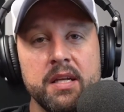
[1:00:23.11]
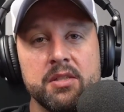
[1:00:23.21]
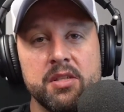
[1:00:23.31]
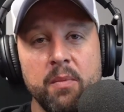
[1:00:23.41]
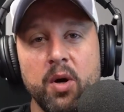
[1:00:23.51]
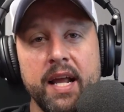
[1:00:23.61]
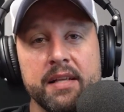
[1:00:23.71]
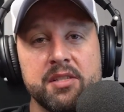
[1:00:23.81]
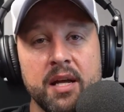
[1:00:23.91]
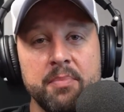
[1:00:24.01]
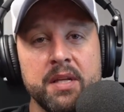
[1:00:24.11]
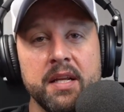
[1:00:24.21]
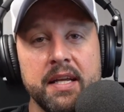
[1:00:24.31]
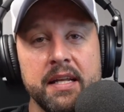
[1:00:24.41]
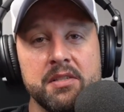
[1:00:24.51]
someone had something
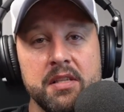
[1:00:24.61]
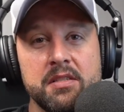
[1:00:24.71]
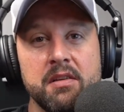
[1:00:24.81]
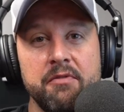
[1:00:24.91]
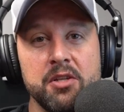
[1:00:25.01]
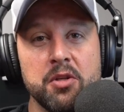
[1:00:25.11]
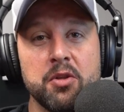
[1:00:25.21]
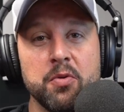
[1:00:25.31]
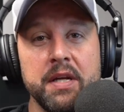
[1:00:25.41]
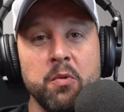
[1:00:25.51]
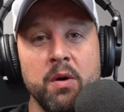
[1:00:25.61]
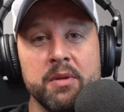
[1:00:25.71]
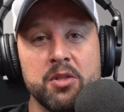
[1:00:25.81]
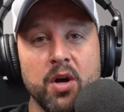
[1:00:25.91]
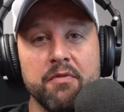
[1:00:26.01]
against this division 3
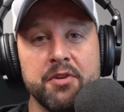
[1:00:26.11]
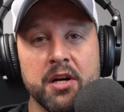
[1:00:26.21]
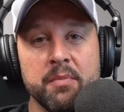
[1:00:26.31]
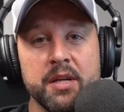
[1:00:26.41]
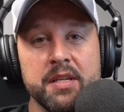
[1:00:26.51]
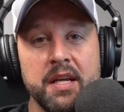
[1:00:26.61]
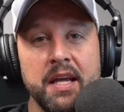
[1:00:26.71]
women's golf tournament